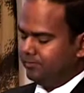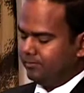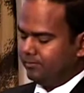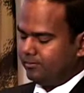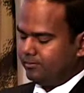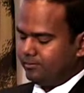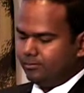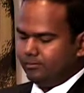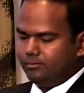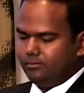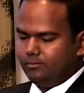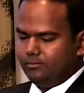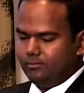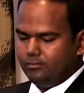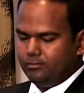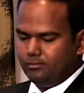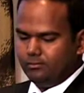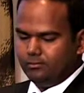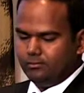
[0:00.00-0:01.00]

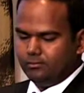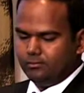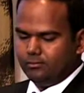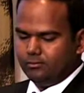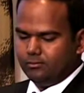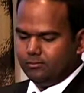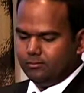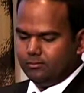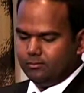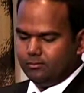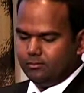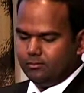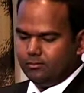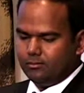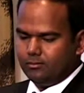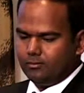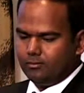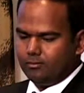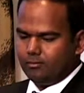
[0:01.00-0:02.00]

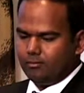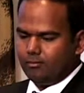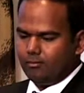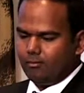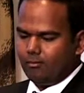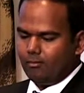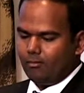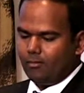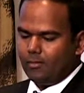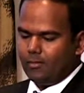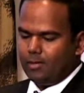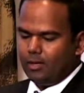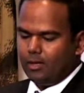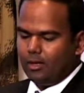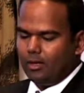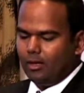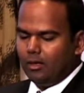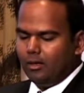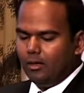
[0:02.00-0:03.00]

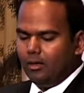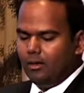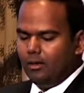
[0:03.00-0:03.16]
Nobody speaks.